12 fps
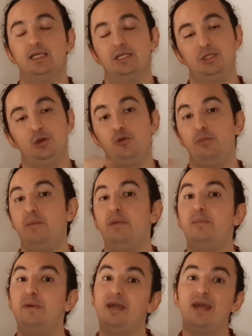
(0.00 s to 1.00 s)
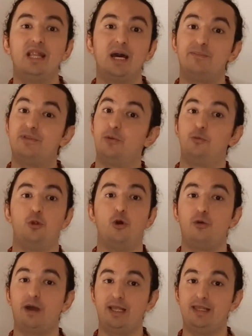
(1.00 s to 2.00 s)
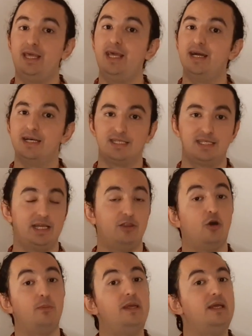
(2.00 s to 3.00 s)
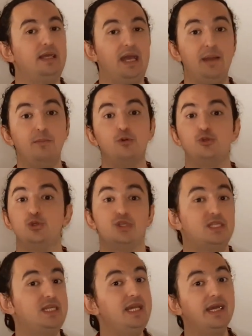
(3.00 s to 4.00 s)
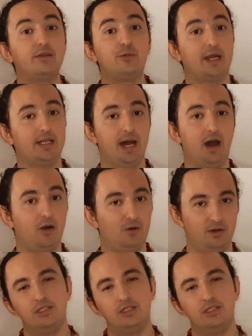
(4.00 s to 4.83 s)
So you may be picking up the wrong ideas and not being able to see it right now.